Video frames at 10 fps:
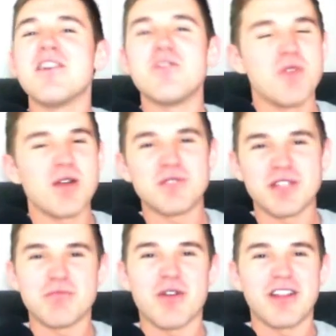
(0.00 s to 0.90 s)
welcome
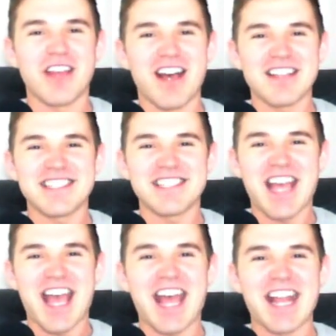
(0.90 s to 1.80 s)
to the podcast.
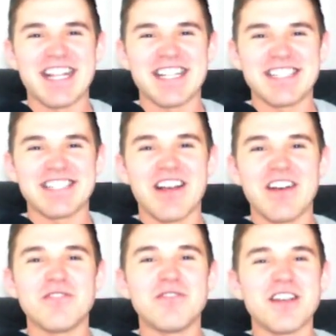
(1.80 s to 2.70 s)
And
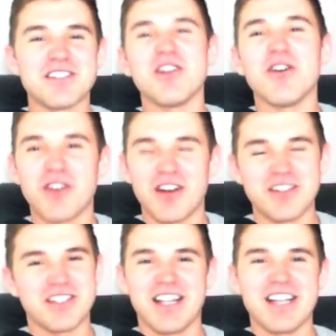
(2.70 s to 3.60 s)
first off, I'd
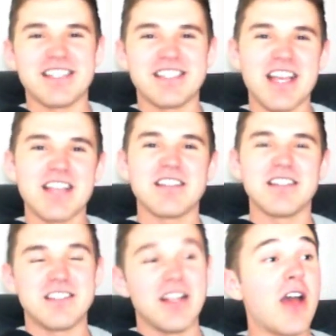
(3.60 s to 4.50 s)
just like to say,
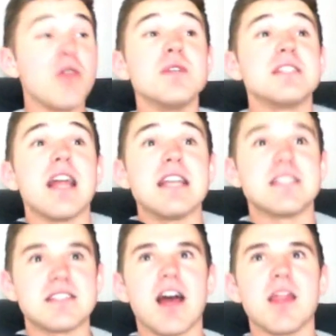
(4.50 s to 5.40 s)
I always like
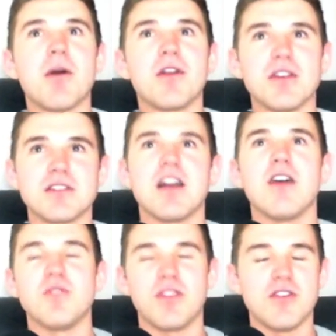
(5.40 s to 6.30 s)
to start the podcast
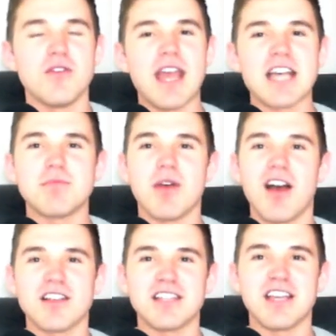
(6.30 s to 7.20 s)
off with a new guest by
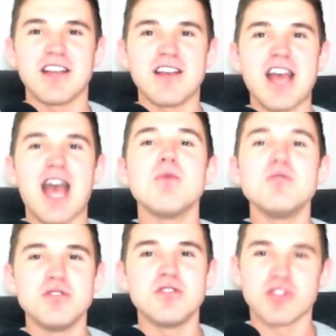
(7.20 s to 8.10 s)
asking, how
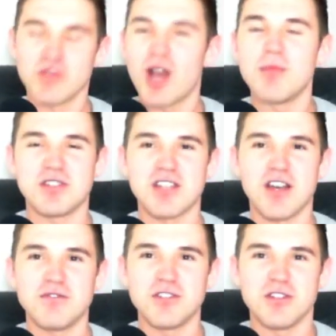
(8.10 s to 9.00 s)
would you describe
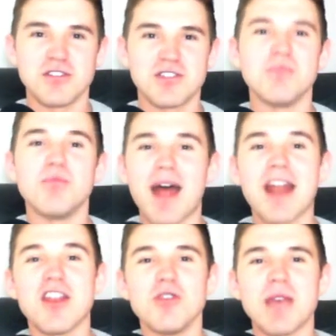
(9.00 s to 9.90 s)
yourself to some
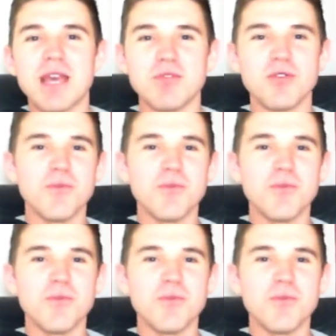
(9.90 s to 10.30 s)
brand new people?